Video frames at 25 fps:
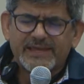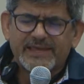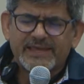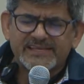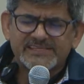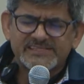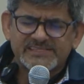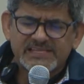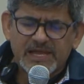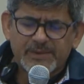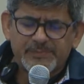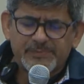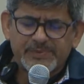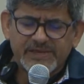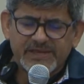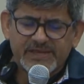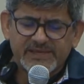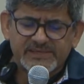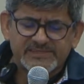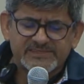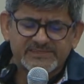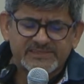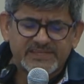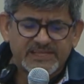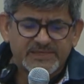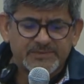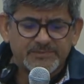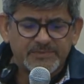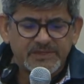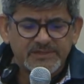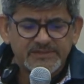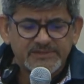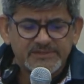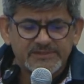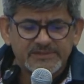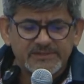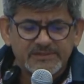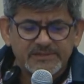XAPI
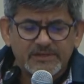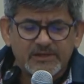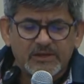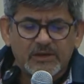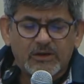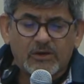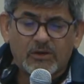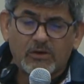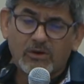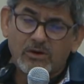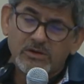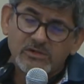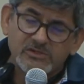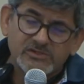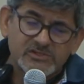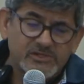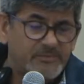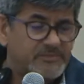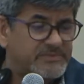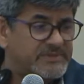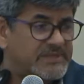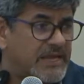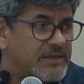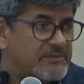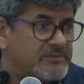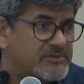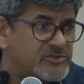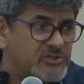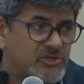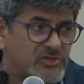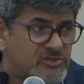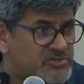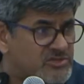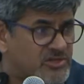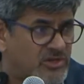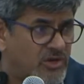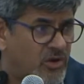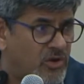statements, or sometimes
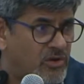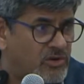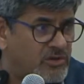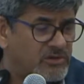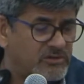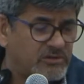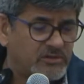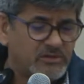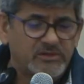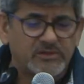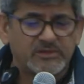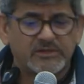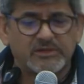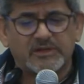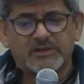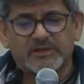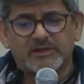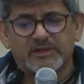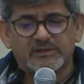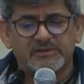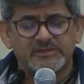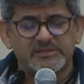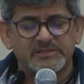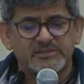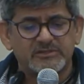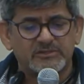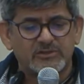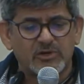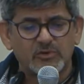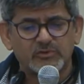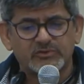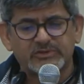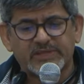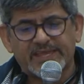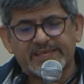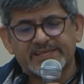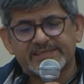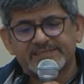just log in raw
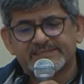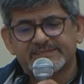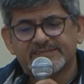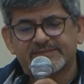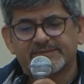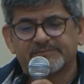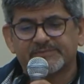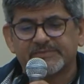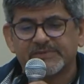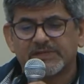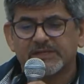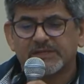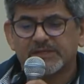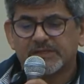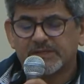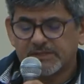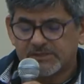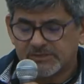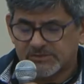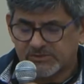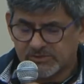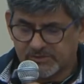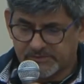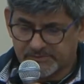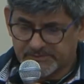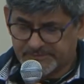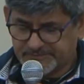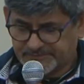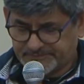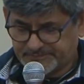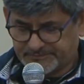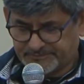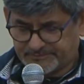text. So